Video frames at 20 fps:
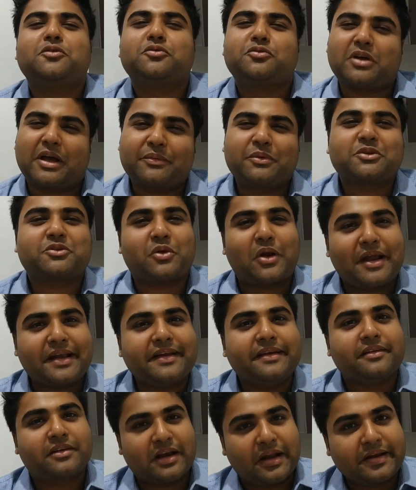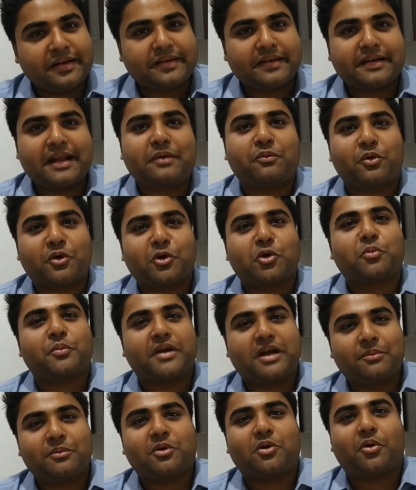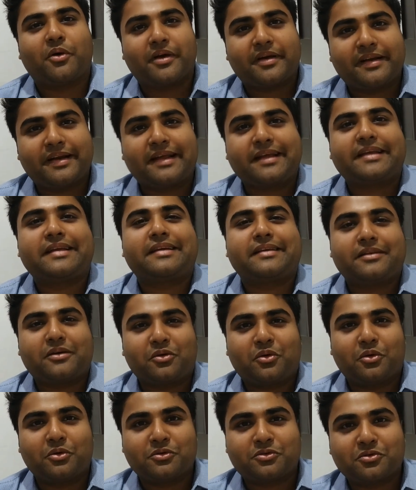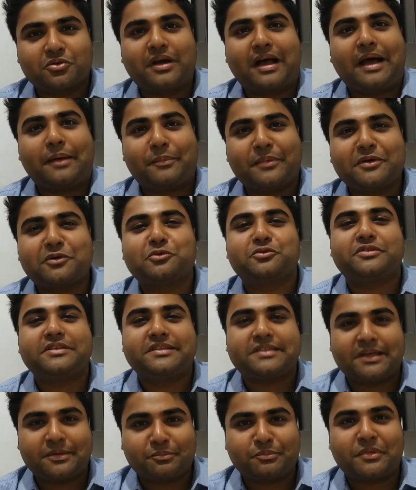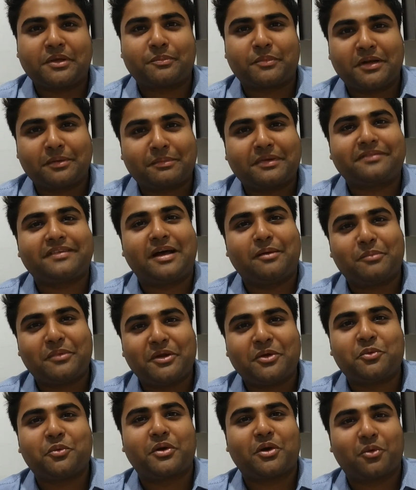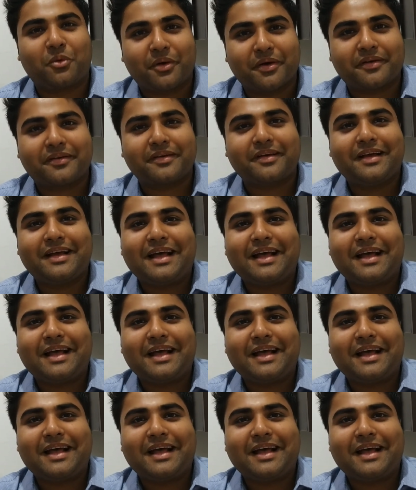So I was quite inclined that I wanted to become a lawyer, and I also happened to see some people in my family who were lawyers